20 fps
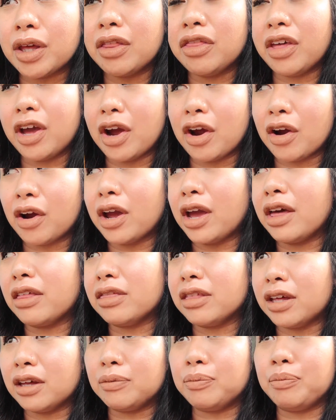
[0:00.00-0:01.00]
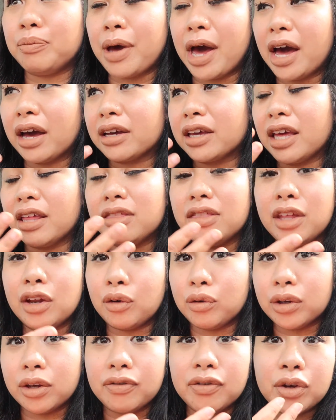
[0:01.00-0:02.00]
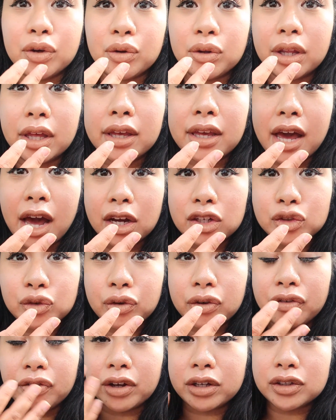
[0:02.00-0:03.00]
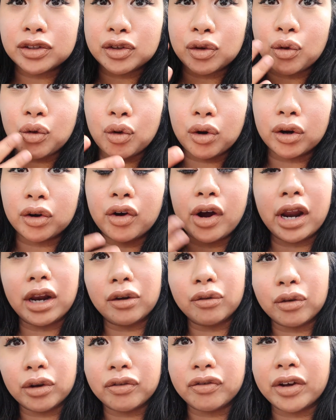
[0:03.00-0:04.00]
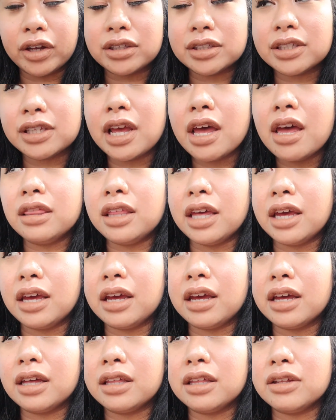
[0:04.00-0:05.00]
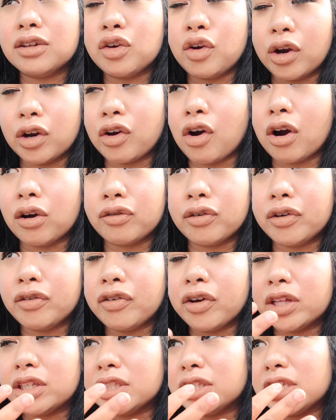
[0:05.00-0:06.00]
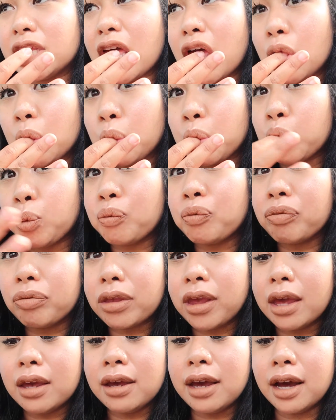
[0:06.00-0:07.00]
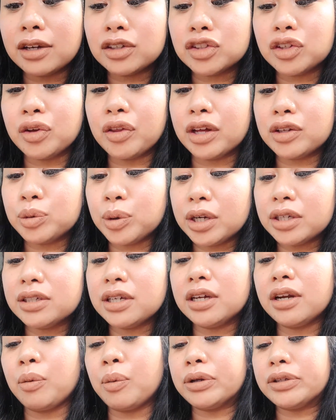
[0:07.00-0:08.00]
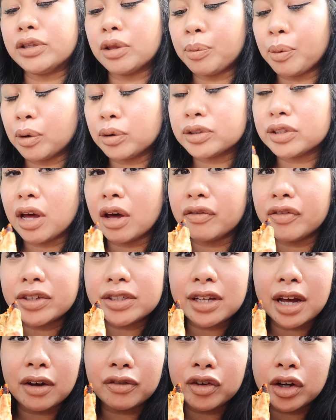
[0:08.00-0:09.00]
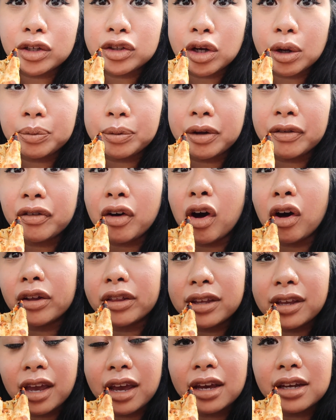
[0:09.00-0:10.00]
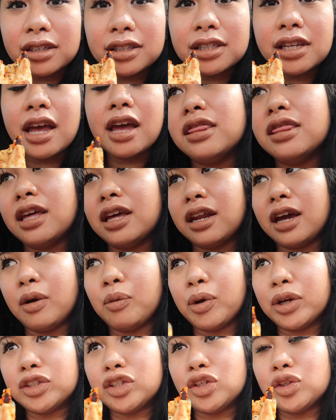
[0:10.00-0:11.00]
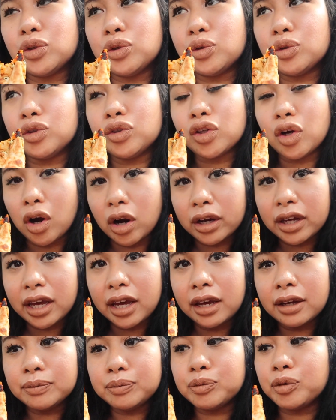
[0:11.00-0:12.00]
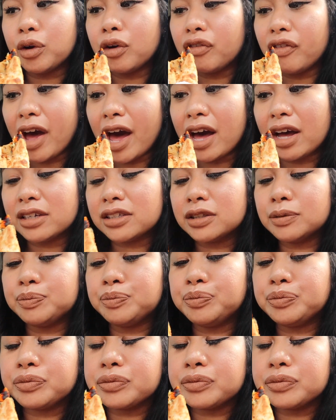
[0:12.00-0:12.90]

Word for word: there and then back, and they don't give you like cash refunds or credit refunds, they credit card refunds. Yeah, so that's what I did. I went to the post office after I dropped off all the kids, then I went to Target real fast.